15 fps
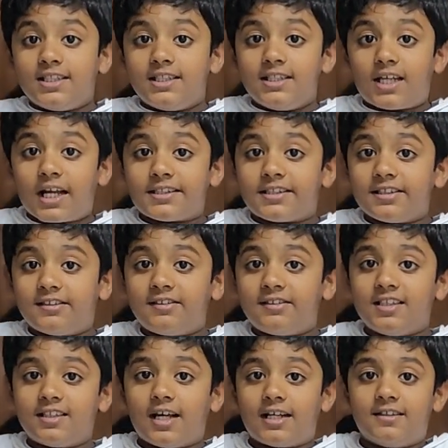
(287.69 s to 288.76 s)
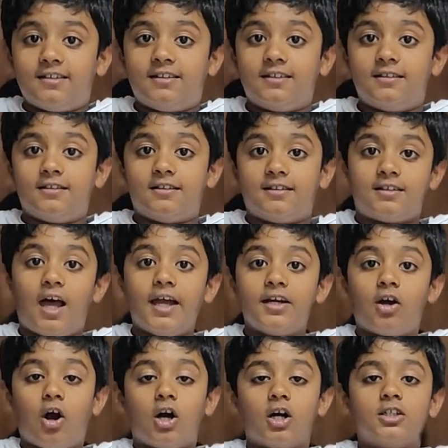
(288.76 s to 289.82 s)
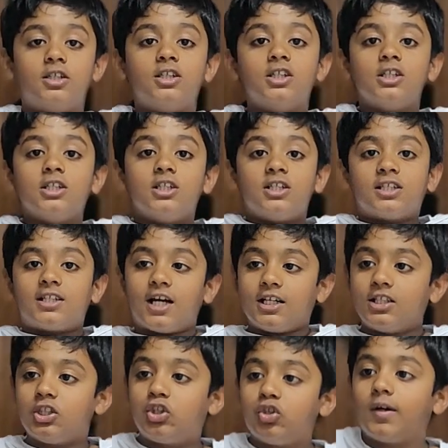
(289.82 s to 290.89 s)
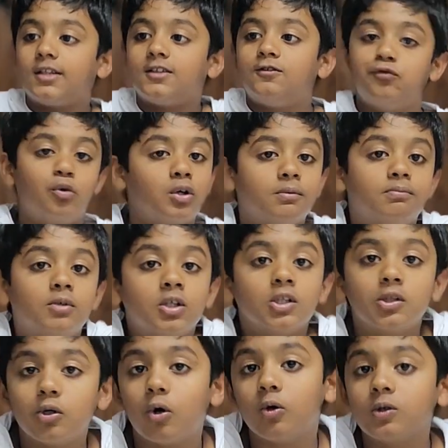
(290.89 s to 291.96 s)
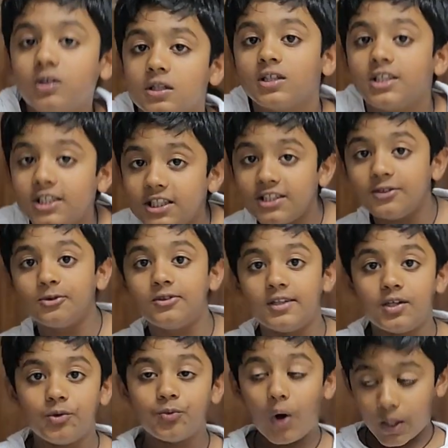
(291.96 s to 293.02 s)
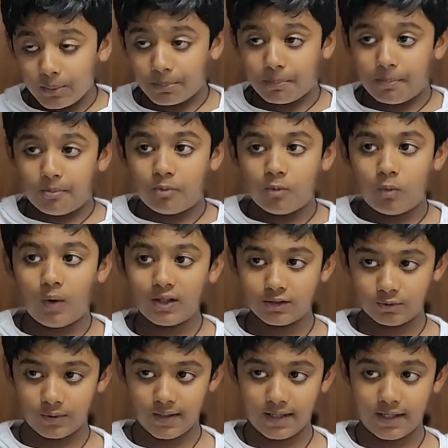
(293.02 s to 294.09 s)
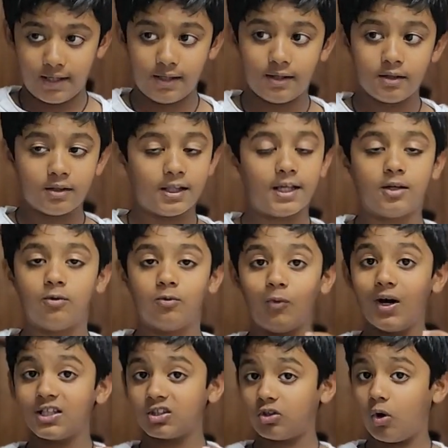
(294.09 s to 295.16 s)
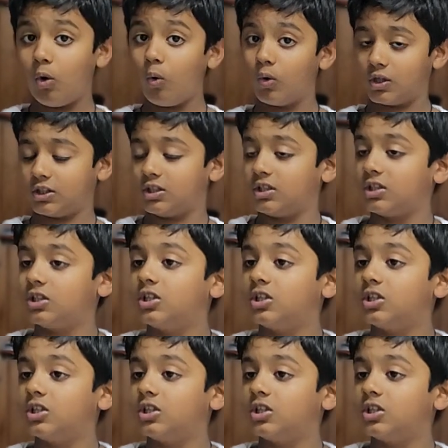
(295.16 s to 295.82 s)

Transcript: get to see that Zygarde can transform only using one way, like one core,